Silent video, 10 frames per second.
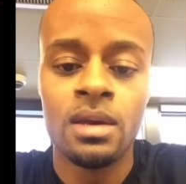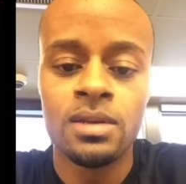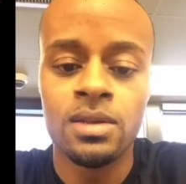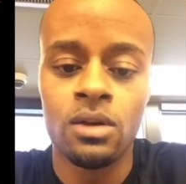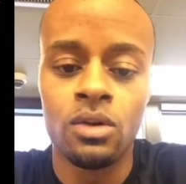
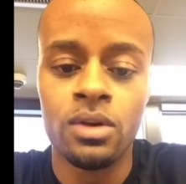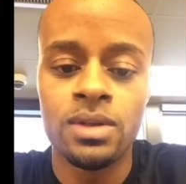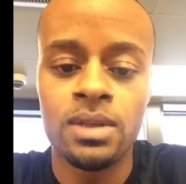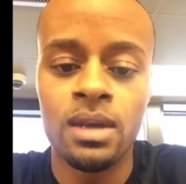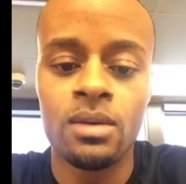Sirloin
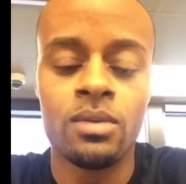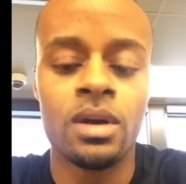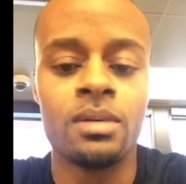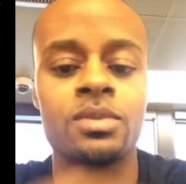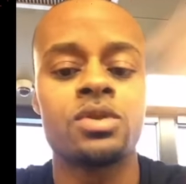Steak, what
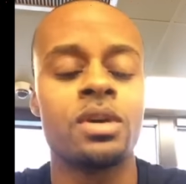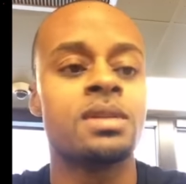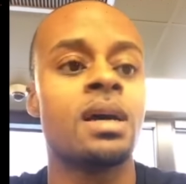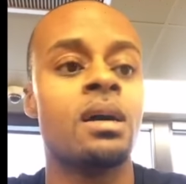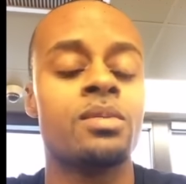up? Trey
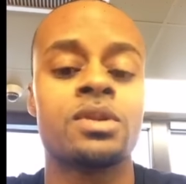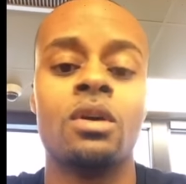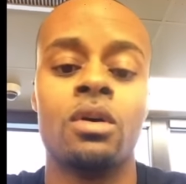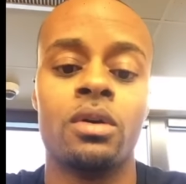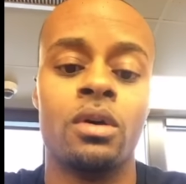Tom, what's
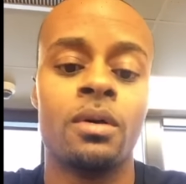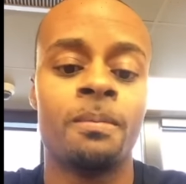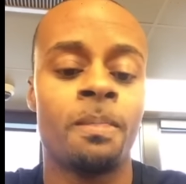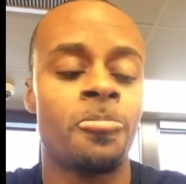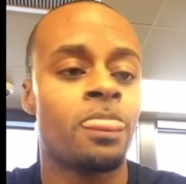going on?
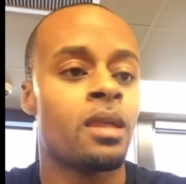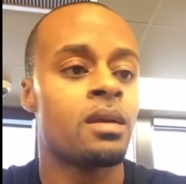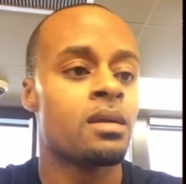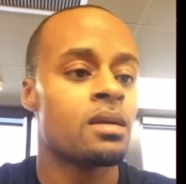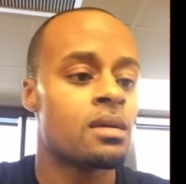
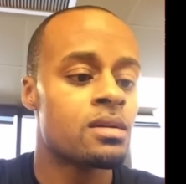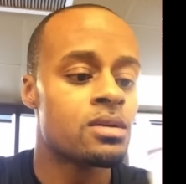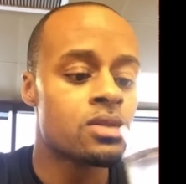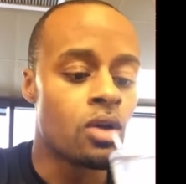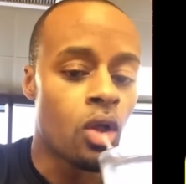
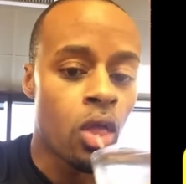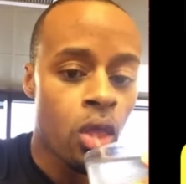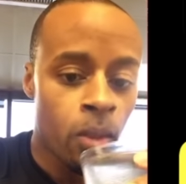So,